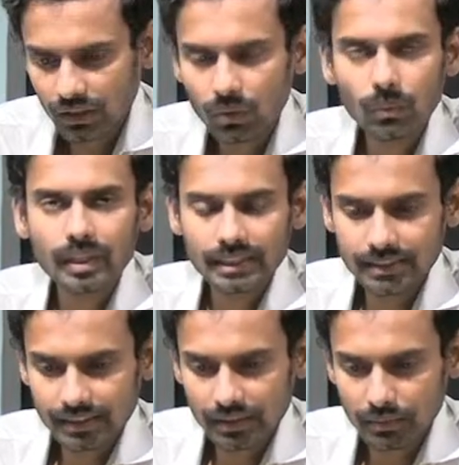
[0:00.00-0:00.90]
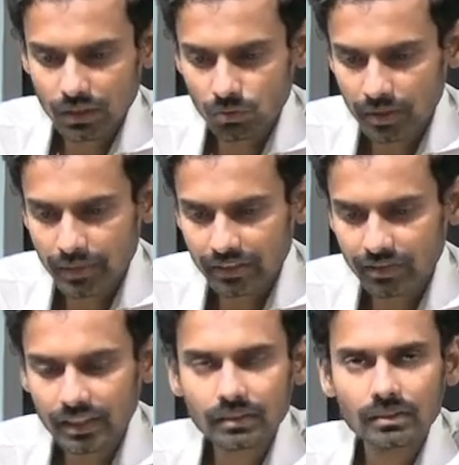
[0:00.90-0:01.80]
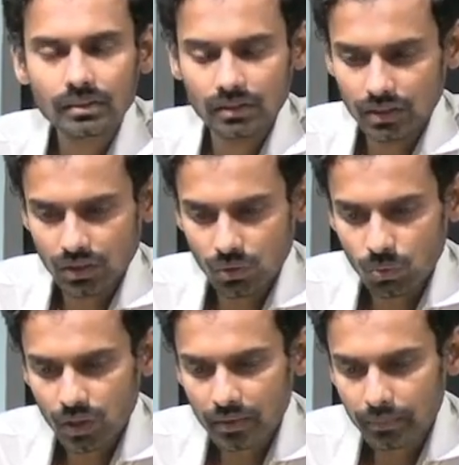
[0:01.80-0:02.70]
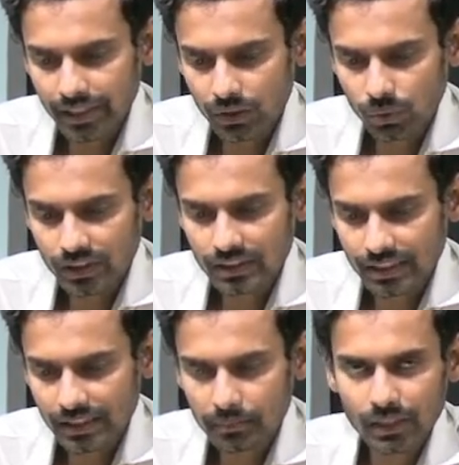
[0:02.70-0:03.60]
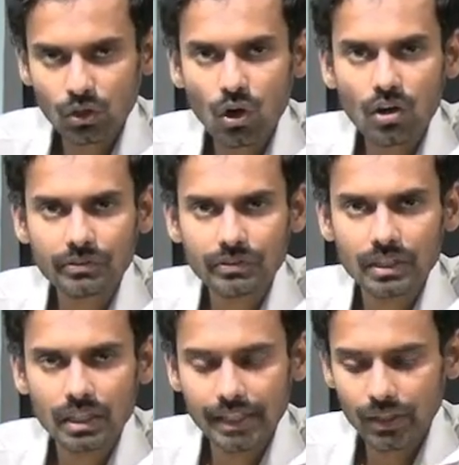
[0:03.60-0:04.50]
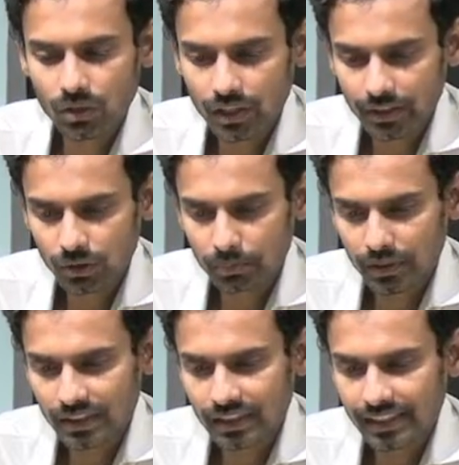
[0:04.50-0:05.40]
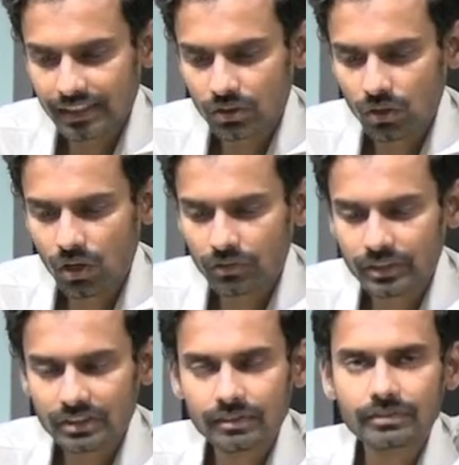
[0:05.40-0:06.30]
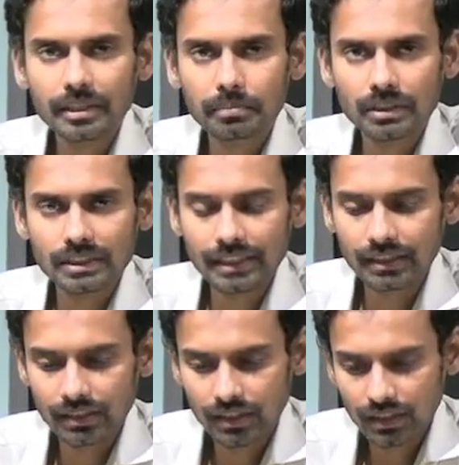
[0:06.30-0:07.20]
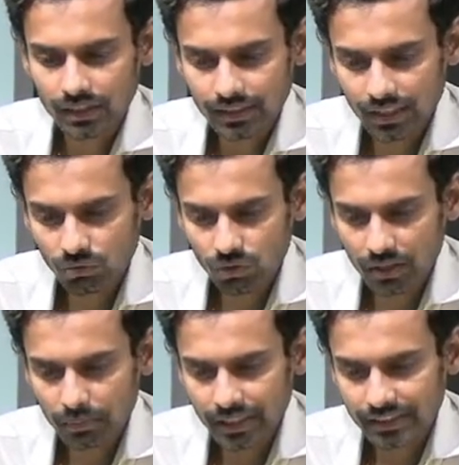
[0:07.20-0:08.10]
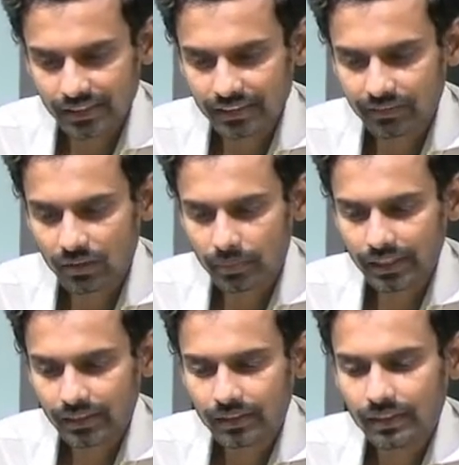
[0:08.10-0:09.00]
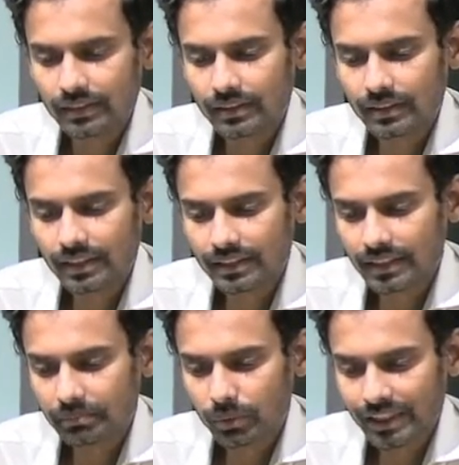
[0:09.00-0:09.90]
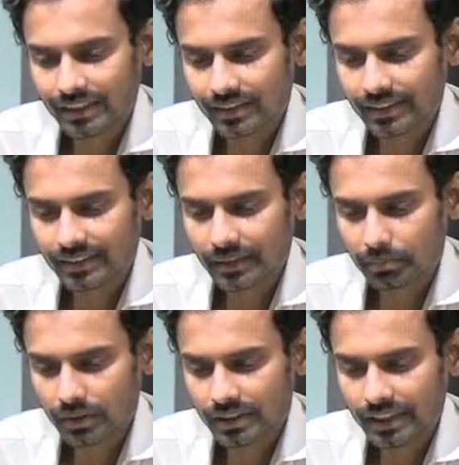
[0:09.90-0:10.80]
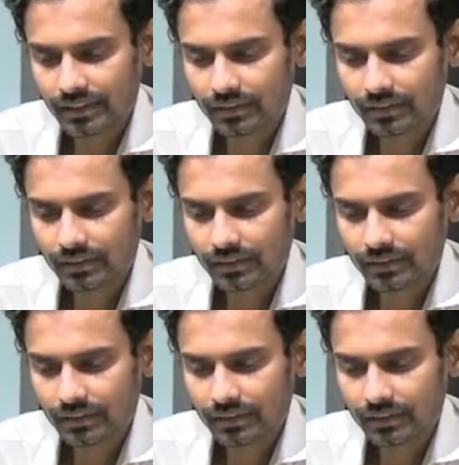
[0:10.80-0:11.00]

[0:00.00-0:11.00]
1 is nothing but 1 by 1. 1 by 2 is nothing but half, and according to percentage, half is 50%. Then 1 by 3 will be 33.33%.